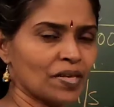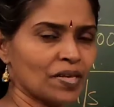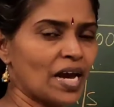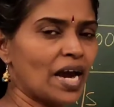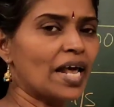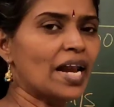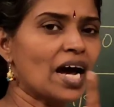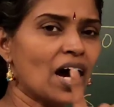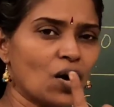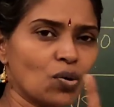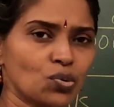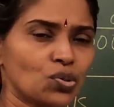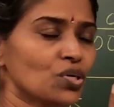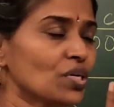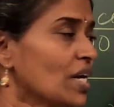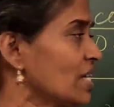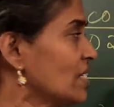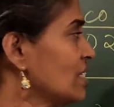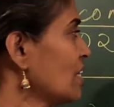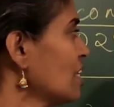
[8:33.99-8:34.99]
And how to
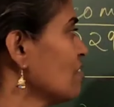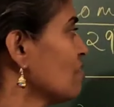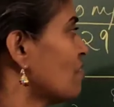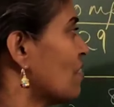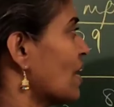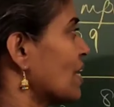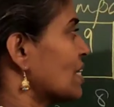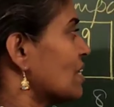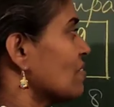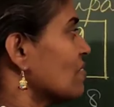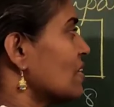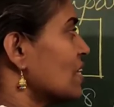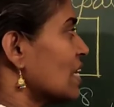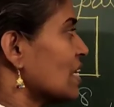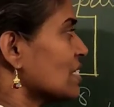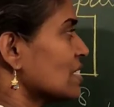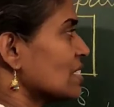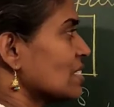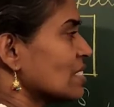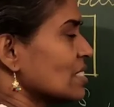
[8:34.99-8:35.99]
get the refractive
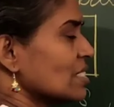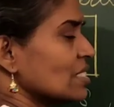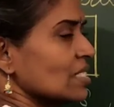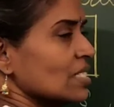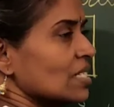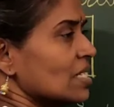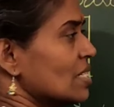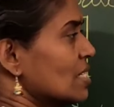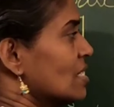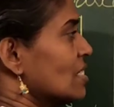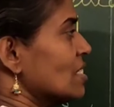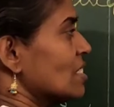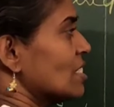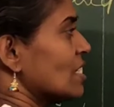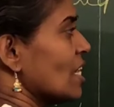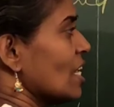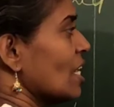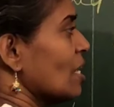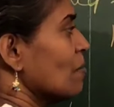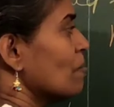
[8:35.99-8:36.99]
index?
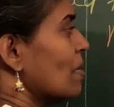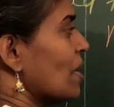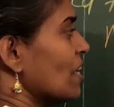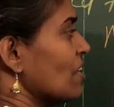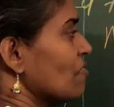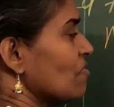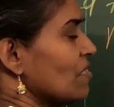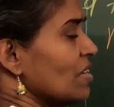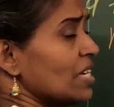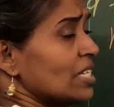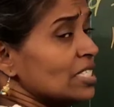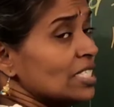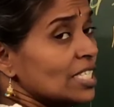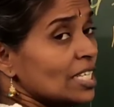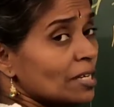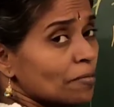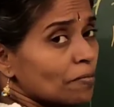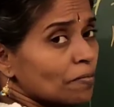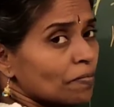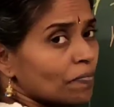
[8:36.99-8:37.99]
C by
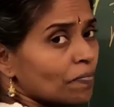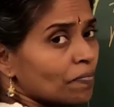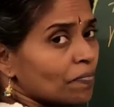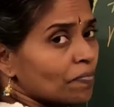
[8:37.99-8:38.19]
Vg